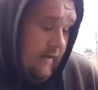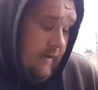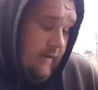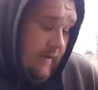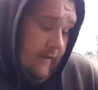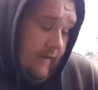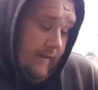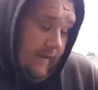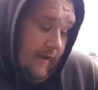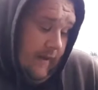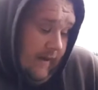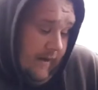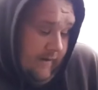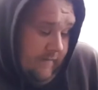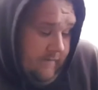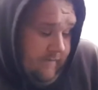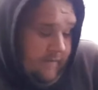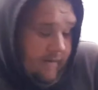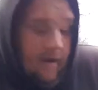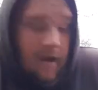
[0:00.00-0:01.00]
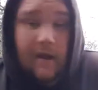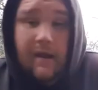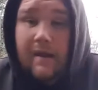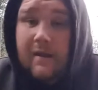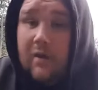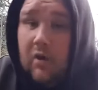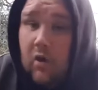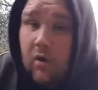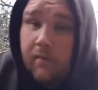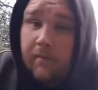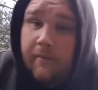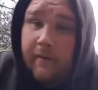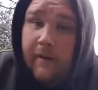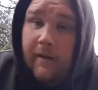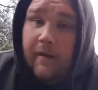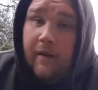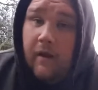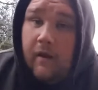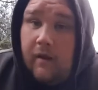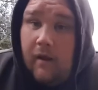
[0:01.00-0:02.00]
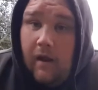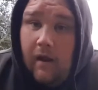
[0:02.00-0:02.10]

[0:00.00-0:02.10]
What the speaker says: This time, it's a company